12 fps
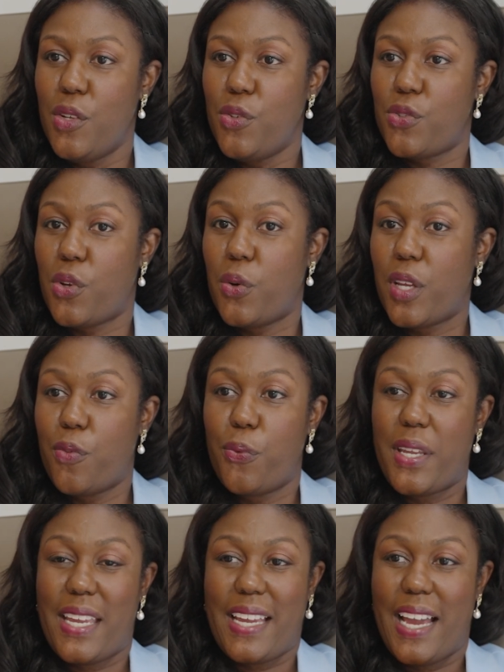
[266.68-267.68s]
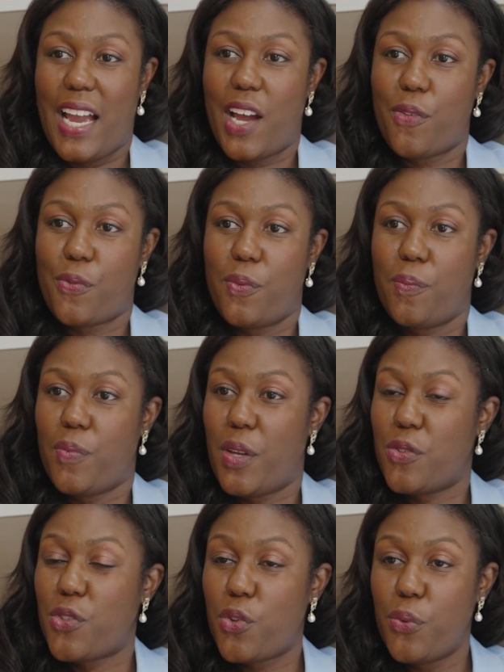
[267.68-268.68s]
So if we can have
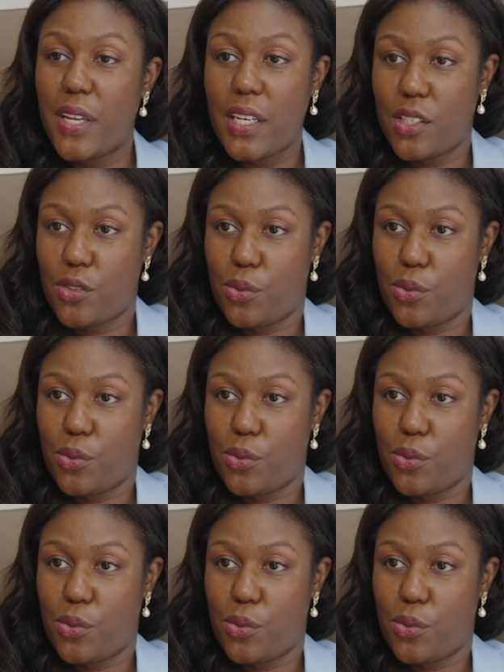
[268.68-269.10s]
screening